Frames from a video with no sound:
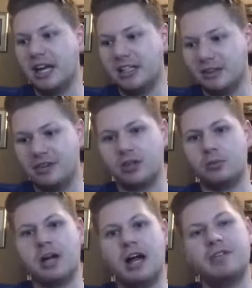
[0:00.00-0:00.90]
difficult,
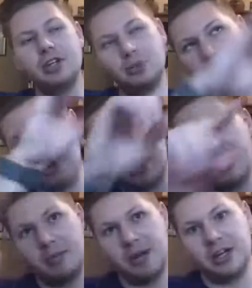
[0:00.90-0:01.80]
but after you break
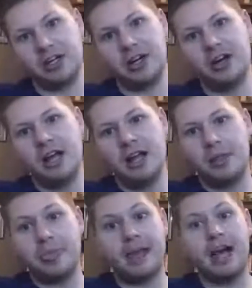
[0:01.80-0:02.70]
that barrier,
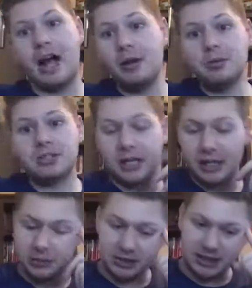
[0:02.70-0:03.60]
I was
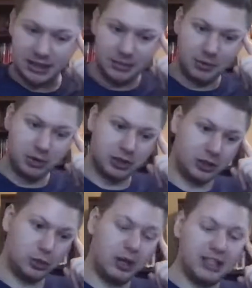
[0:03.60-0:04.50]
posting
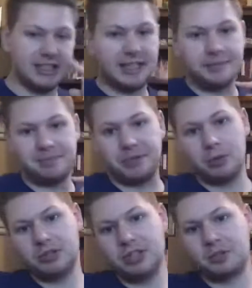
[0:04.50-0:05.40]
twice a day,
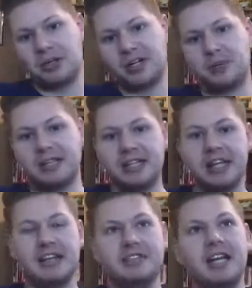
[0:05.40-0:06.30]
once in the morning and one in the
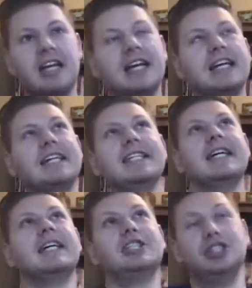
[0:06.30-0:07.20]
evening
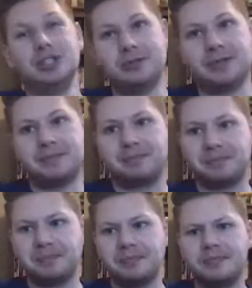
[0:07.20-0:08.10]
in June,
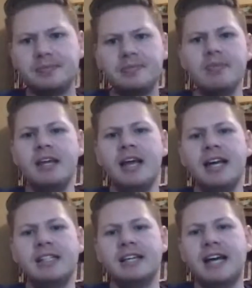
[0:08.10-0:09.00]

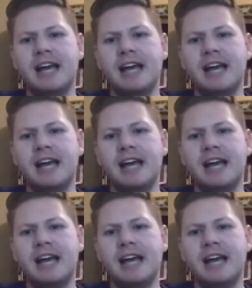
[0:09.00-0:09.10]
and